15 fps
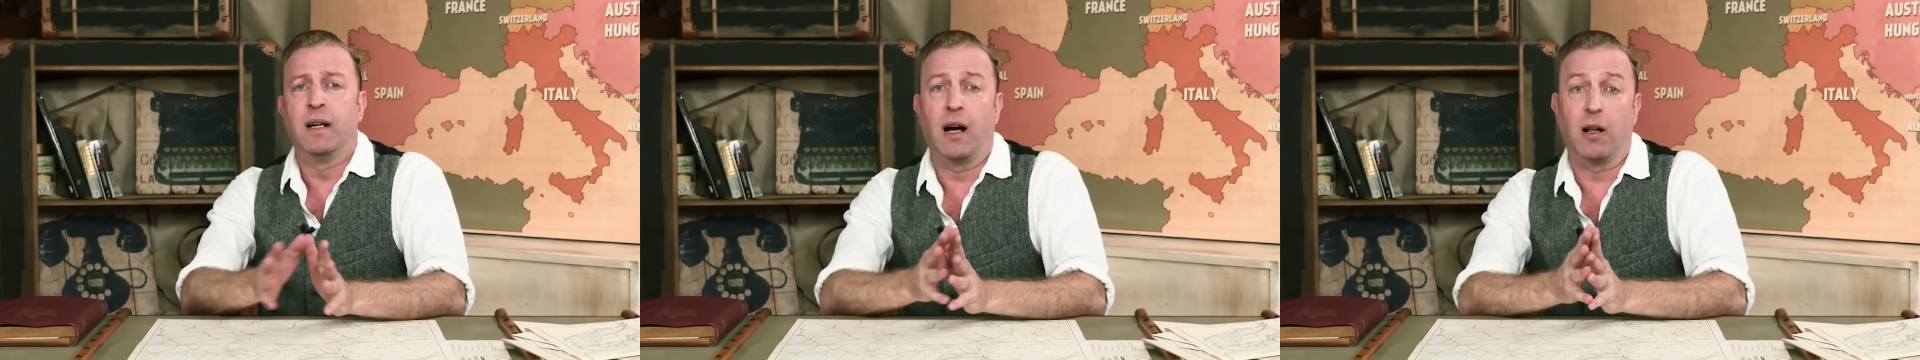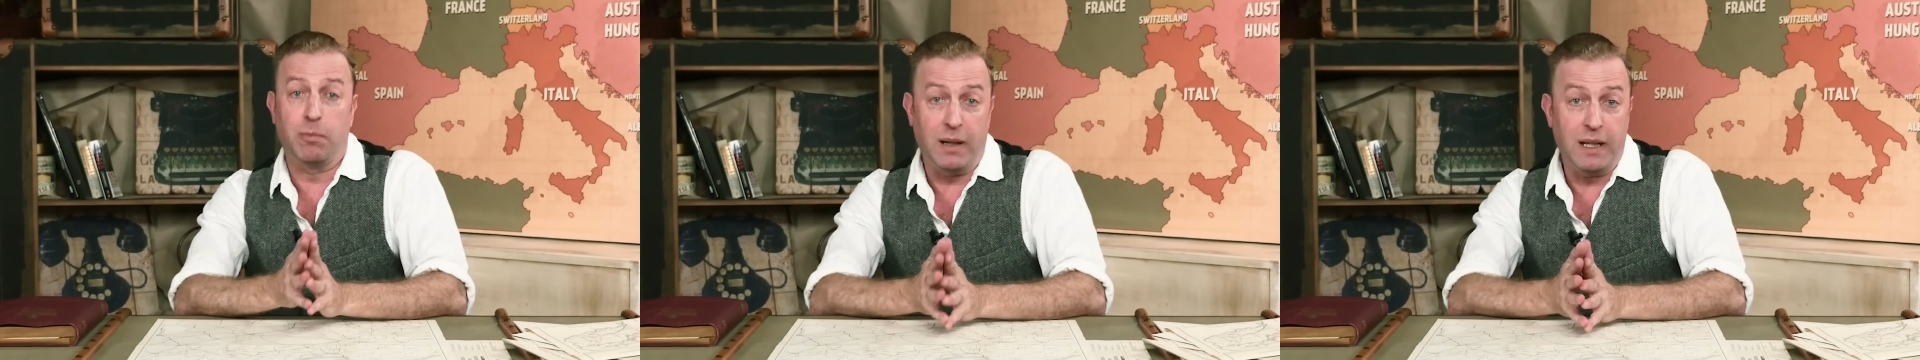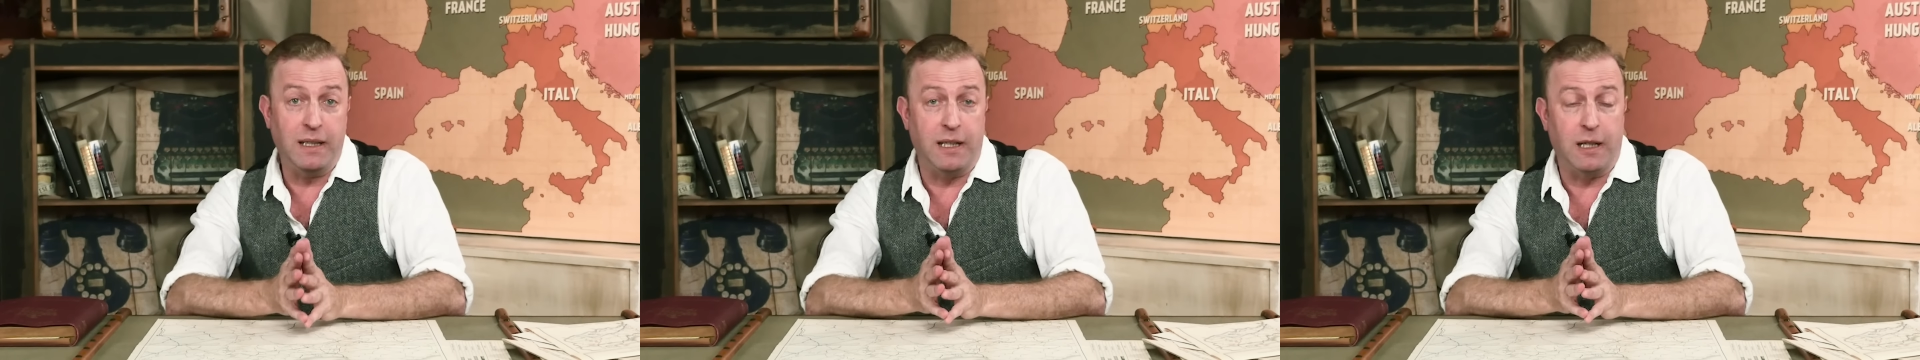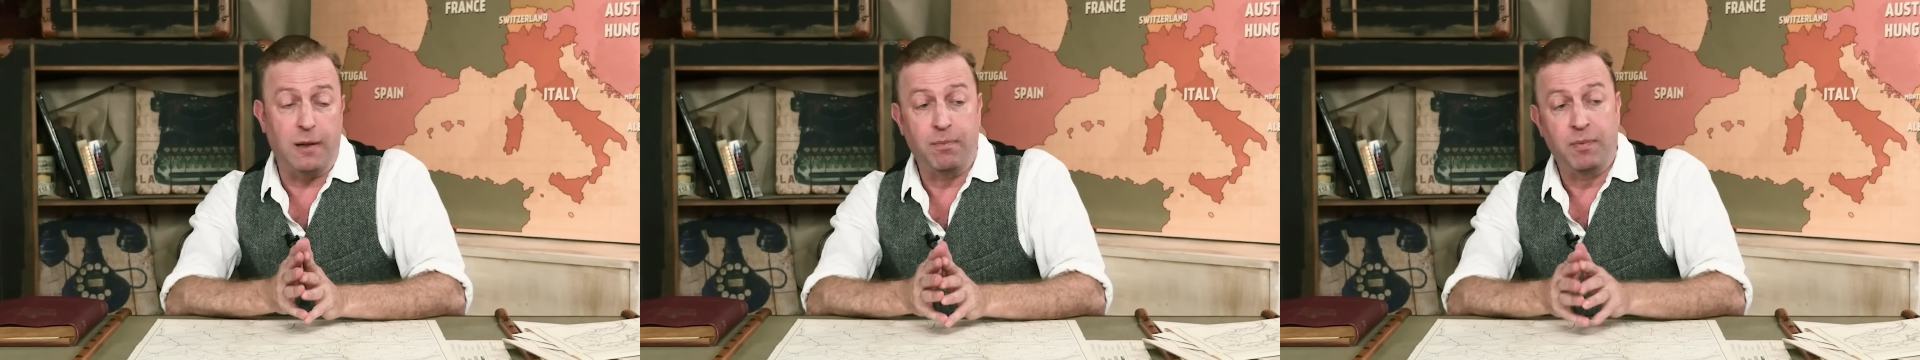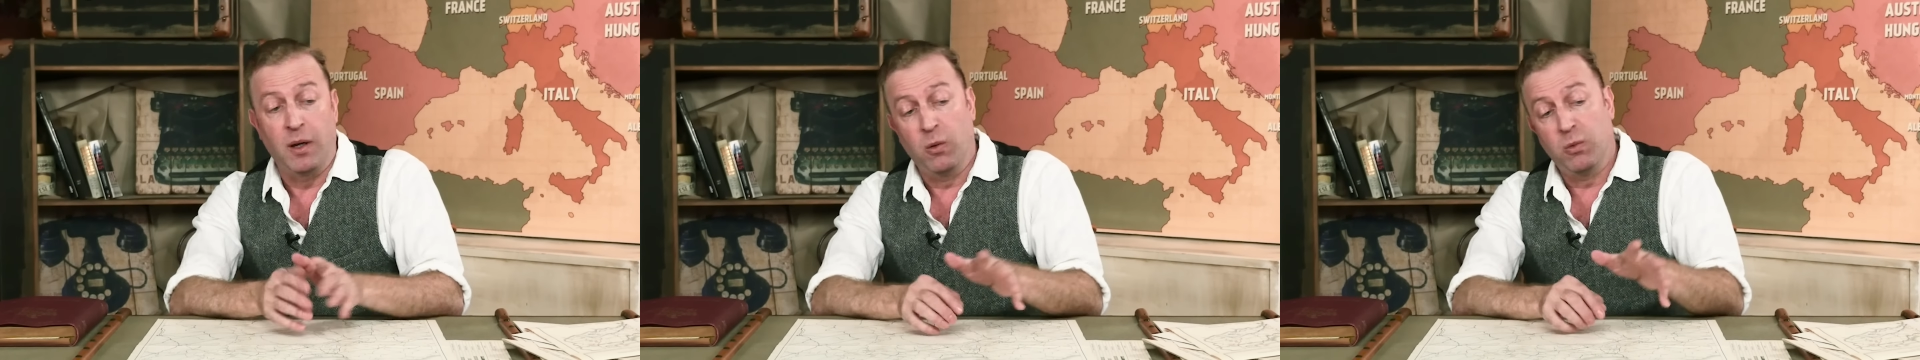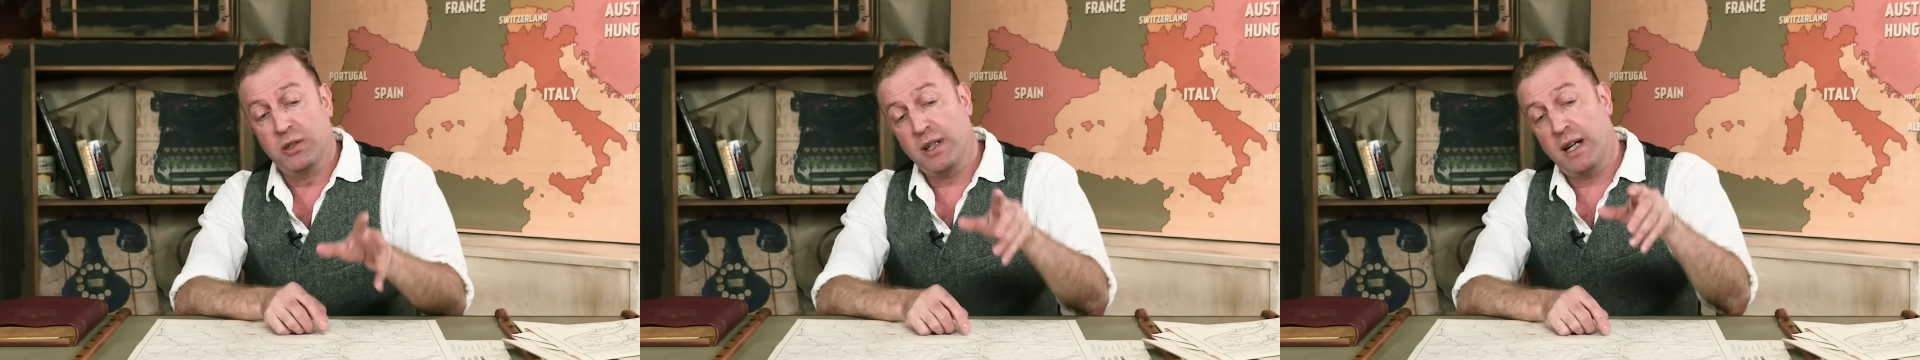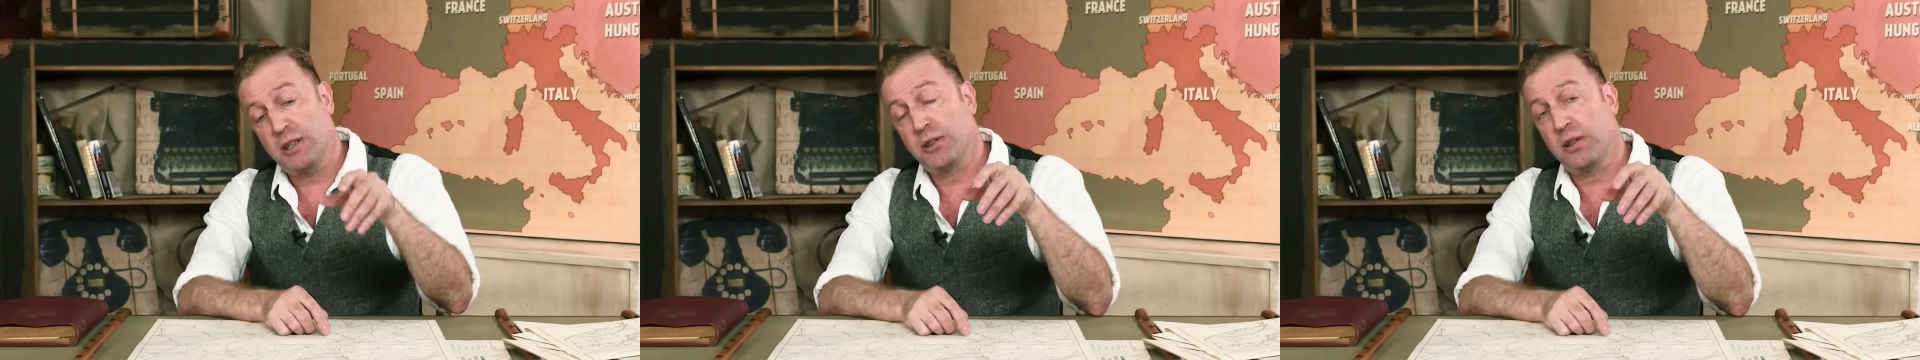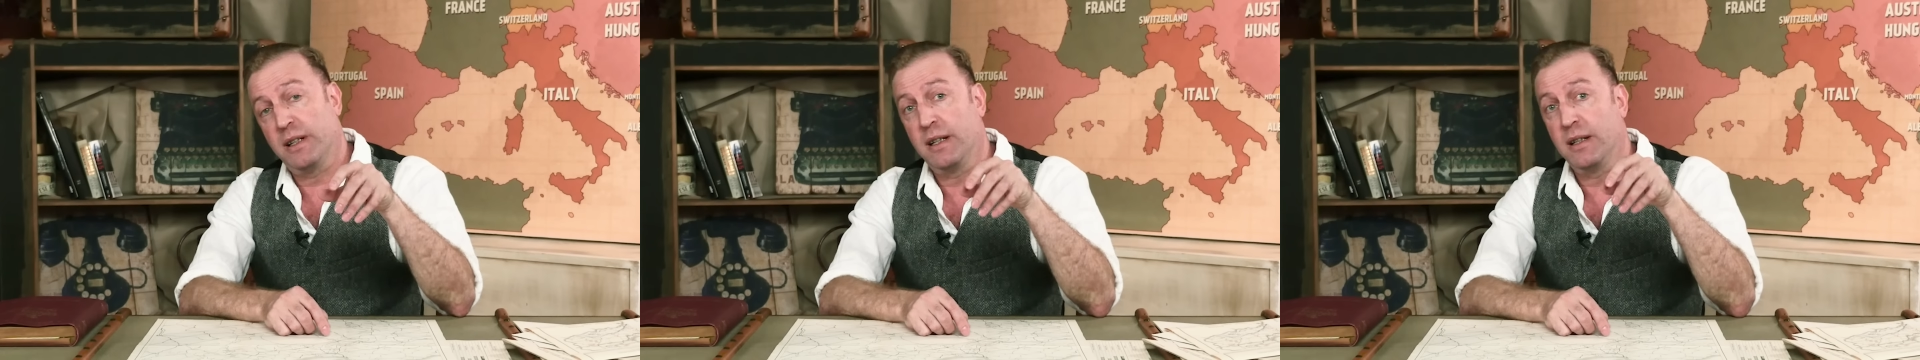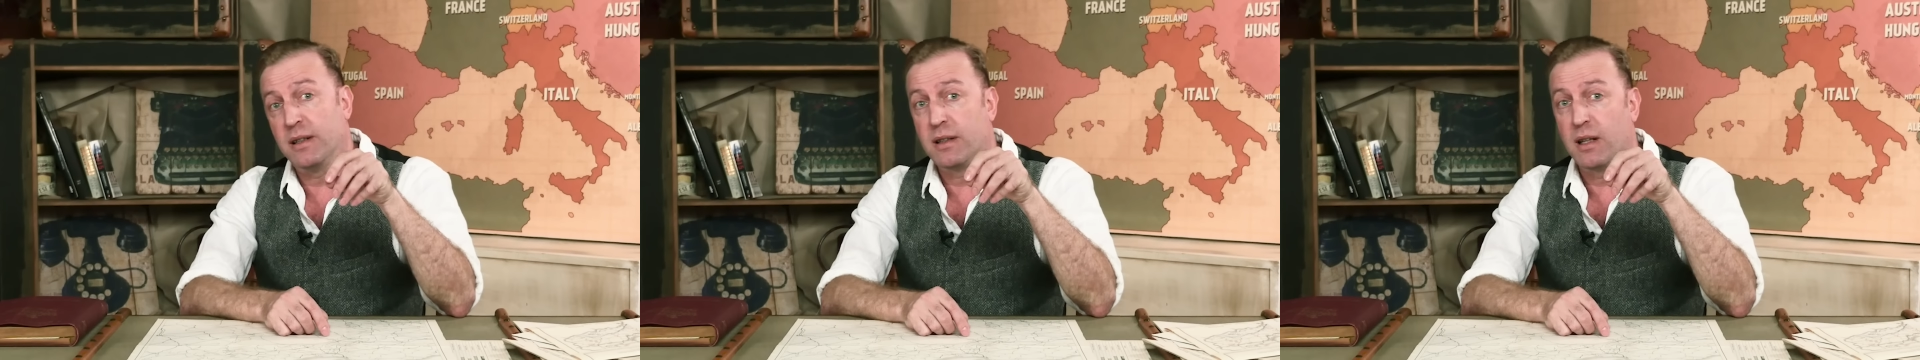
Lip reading: Albania was actually